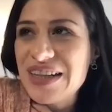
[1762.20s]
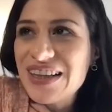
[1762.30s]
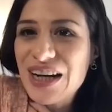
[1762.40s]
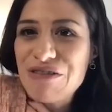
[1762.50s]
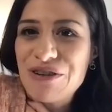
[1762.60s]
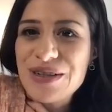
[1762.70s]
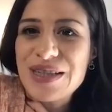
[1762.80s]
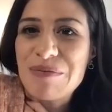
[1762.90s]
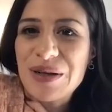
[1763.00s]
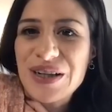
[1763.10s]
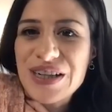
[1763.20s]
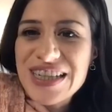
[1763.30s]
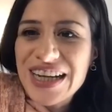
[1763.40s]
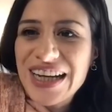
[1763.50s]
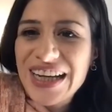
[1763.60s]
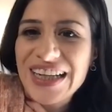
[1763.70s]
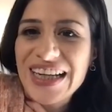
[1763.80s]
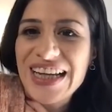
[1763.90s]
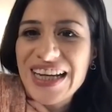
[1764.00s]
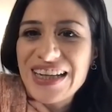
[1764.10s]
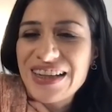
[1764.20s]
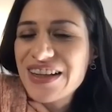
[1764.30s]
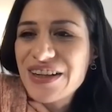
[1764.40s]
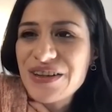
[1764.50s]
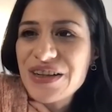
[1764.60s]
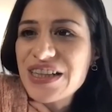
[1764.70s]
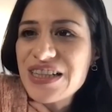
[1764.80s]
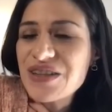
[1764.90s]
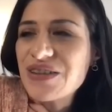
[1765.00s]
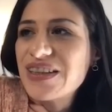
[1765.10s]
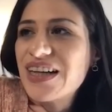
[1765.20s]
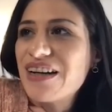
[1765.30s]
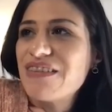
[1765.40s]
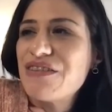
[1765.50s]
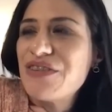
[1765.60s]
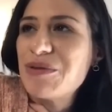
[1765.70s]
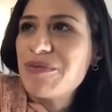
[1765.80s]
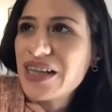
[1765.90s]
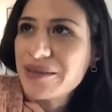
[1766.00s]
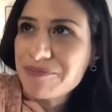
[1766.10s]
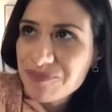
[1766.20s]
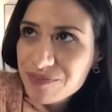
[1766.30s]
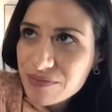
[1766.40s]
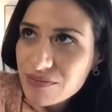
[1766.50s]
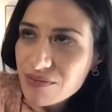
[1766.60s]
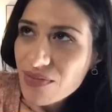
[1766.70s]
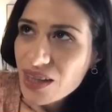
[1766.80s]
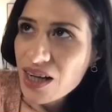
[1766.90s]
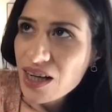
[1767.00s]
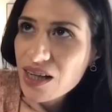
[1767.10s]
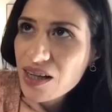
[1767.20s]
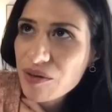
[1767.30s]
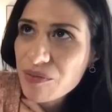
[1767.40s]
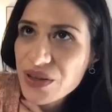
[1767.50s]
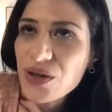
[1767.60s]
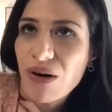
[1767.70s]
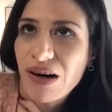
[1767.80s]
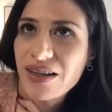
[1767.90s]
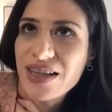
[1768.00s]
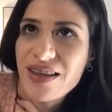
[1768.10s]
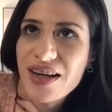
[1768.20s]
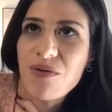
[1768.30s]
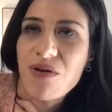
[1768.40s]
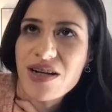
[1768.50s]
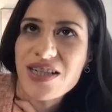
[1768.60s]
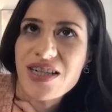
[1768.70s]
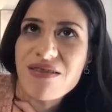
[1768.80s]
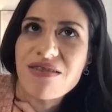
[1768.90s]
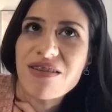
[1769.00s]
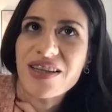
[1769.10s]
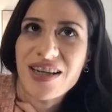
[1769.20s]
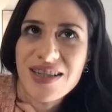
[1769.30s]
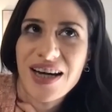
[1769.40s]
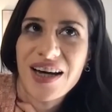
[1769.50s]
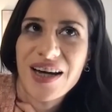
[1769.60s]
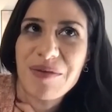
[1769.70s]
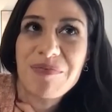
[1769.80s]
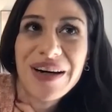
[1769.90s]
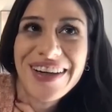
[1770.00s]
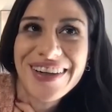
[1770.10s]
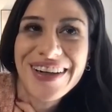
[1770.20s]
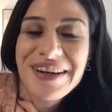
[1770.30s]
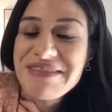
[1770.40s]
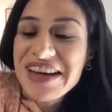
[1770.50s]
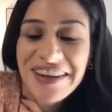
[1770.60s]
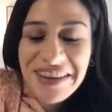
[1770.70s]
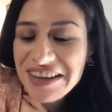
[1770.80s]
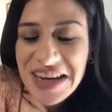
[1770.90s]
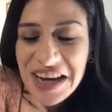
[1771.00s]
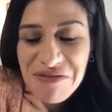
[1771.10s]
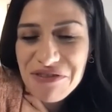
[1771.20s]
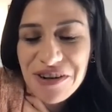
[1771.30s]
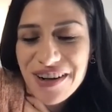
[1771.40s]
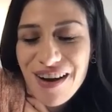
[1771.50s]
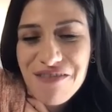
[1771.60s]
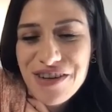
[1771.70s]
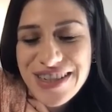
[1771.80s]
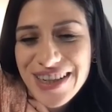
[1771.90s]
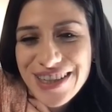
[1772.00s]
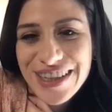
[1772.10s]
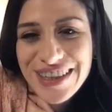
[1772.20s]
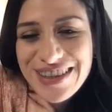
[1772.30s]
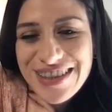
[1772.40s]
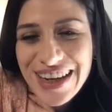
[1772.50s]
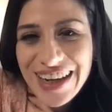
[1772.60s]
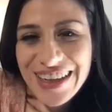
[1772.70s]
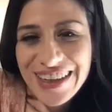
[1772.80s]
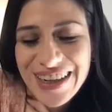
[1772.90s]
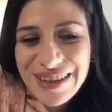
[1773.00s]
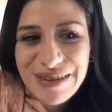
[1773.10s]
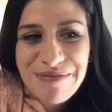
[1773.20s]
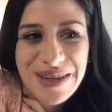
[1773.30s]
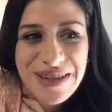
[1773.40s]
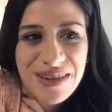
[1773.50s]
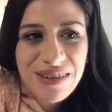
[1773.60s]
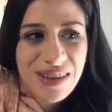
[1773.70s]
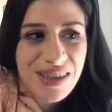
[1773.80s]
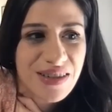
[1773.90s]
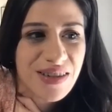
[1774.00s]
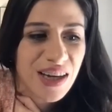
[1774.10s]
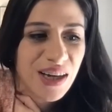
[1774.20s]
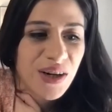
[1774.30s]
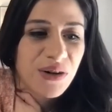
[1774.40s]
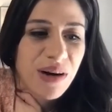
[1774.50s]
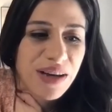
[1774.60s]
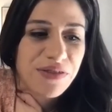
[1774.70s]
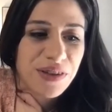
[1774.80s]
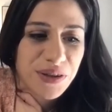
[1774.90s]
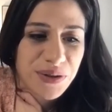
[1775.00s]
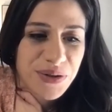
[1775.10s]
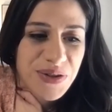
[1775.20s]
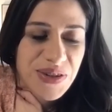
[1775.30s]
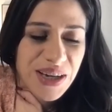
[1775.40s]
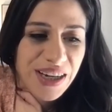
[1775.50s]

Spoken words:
a lot of folks in person. I can't, couldn't do a lot of the filming with the quality that I wanted to during that time. But we had a lot of time for conversations, and Humberto and his wife, Luz,